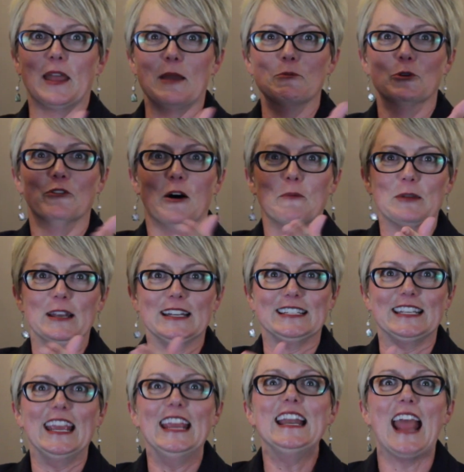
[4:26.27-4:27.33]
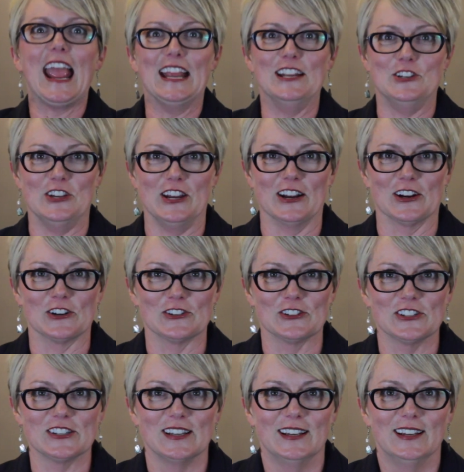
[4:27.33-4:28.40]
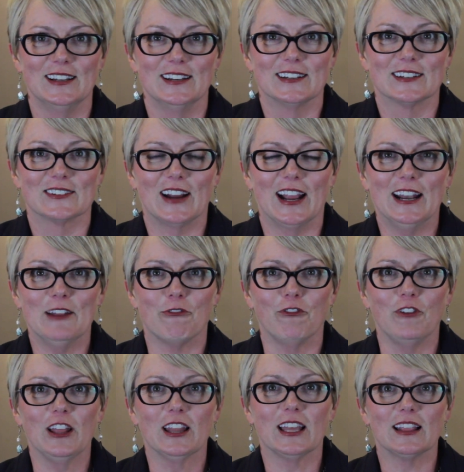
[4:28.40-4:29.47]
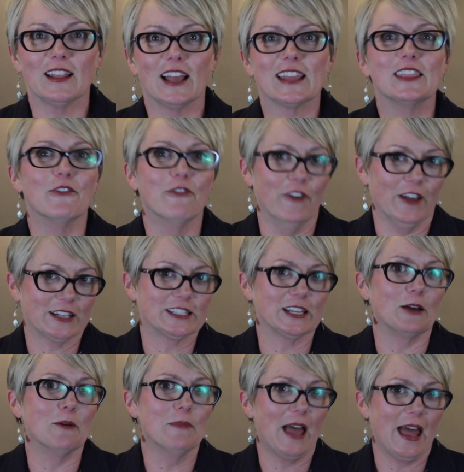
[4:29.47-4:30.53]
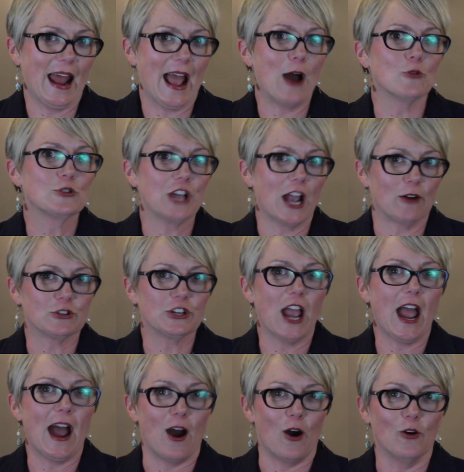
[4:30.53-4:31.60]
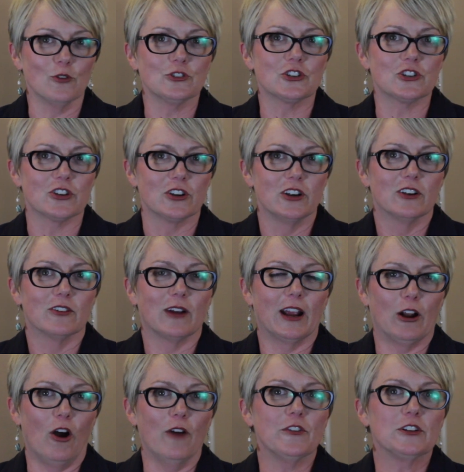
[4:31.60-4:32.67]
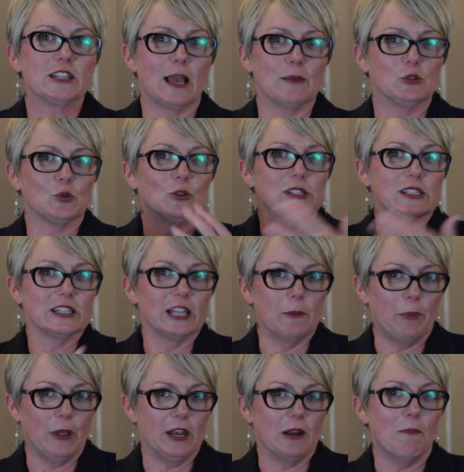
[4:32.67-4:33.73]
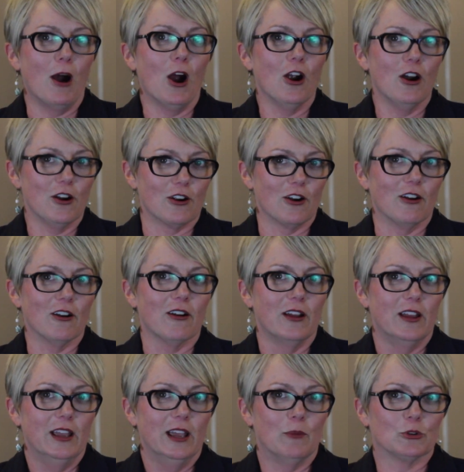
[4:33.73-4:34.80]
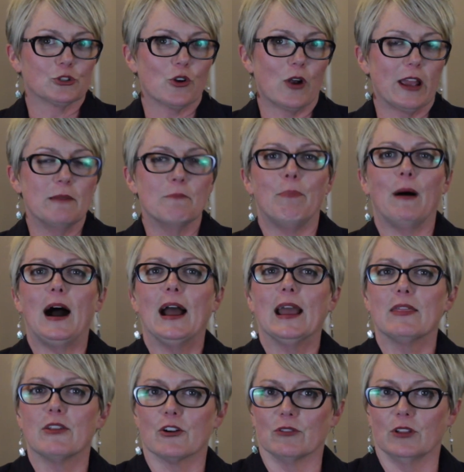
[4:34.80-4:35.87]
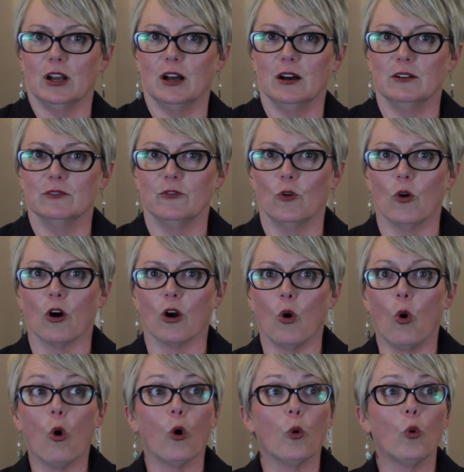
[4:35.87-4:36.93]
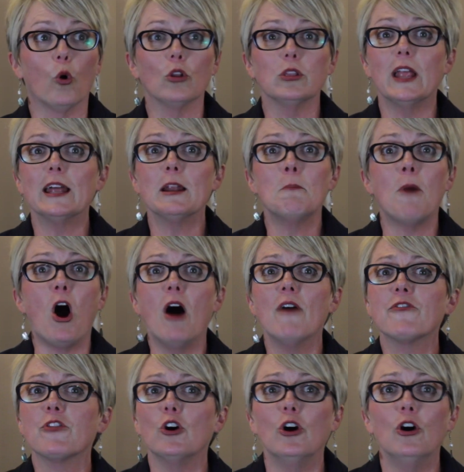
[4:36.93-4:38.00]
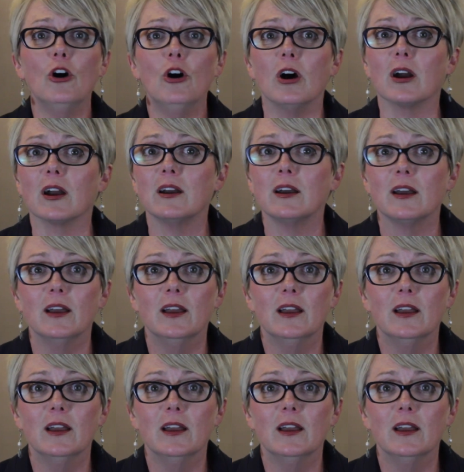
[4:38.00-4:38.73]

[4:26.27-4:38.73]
move up into teenage years. Right, and feeling like the victim, that ouch, ouch, ouch, right, oftentimes we'll slip into martyr and we'll try and buy their love, or we'll let them off the hook.